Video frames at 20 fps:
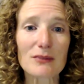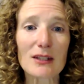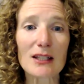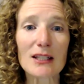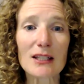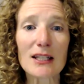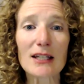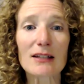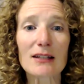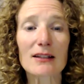
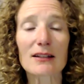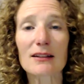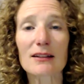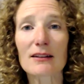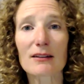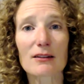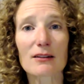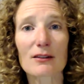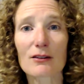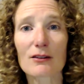yeah,
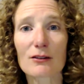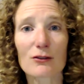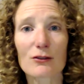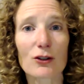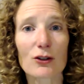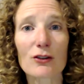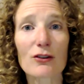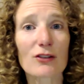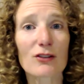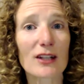
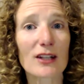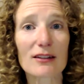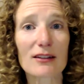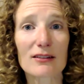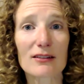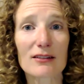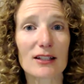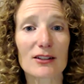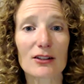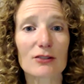certain
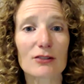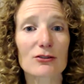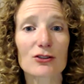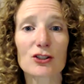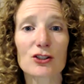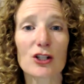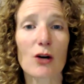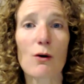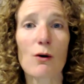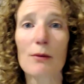things they don't
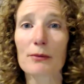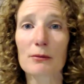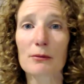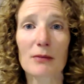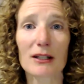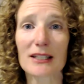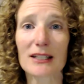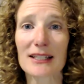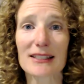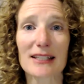show up. You
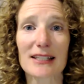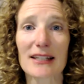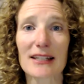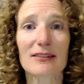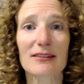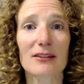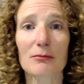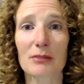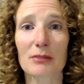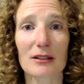might get
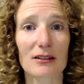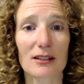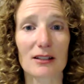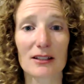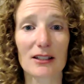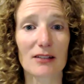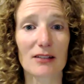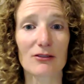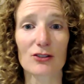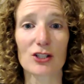tested, but
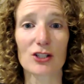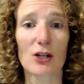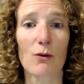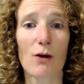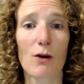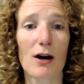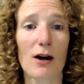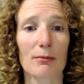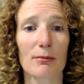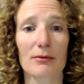it doesn't
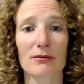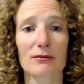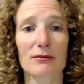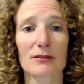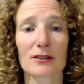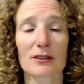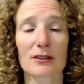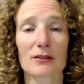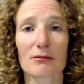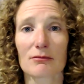show up.
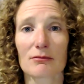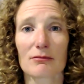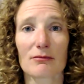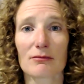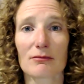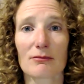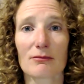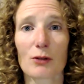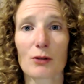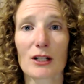
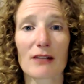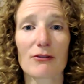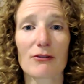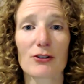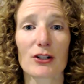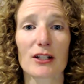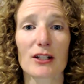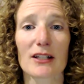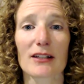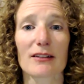
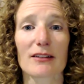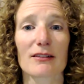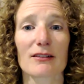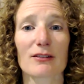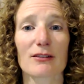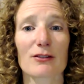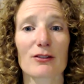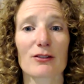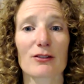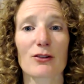Whatever it
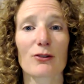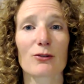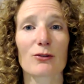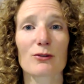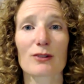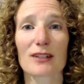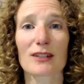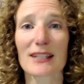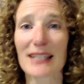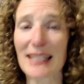is.
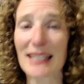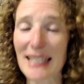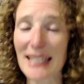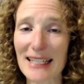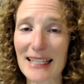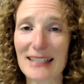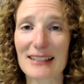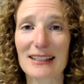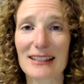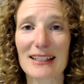So
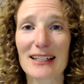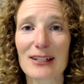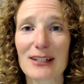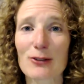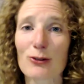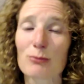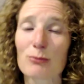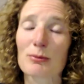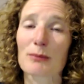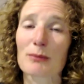again, it
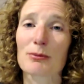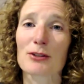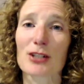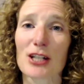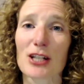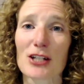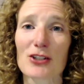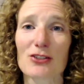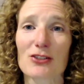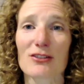could be
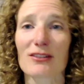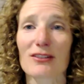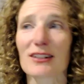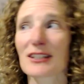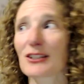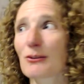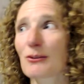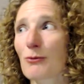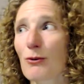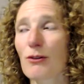potential
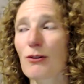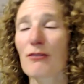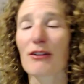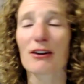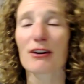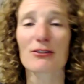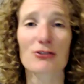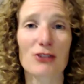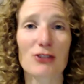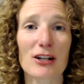that you walk
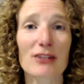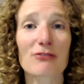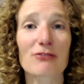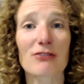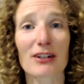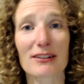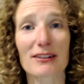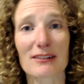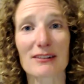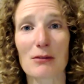around trying to
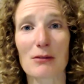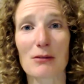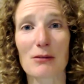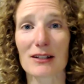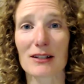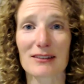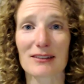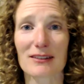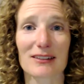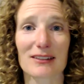find some
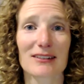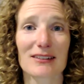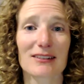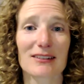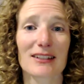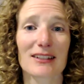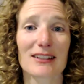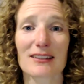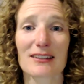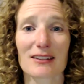answers
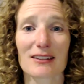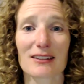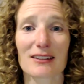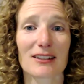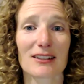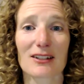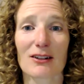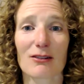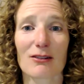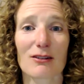and then
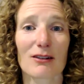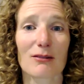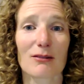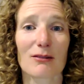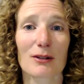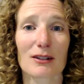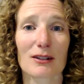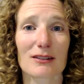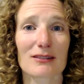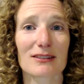you go, oh,
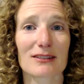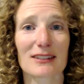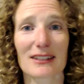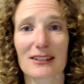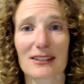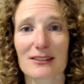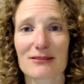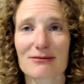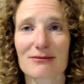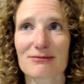well,
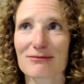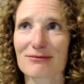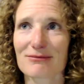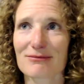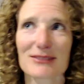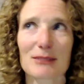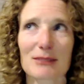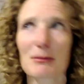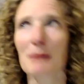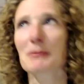
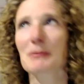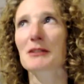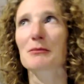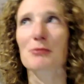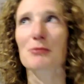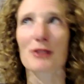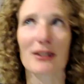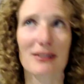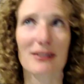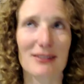you might be
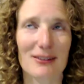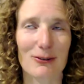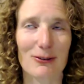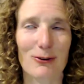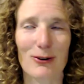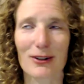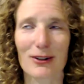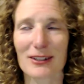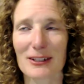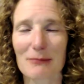depressed
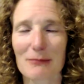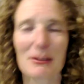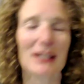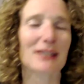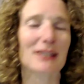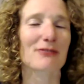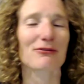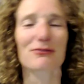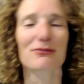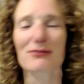or you might have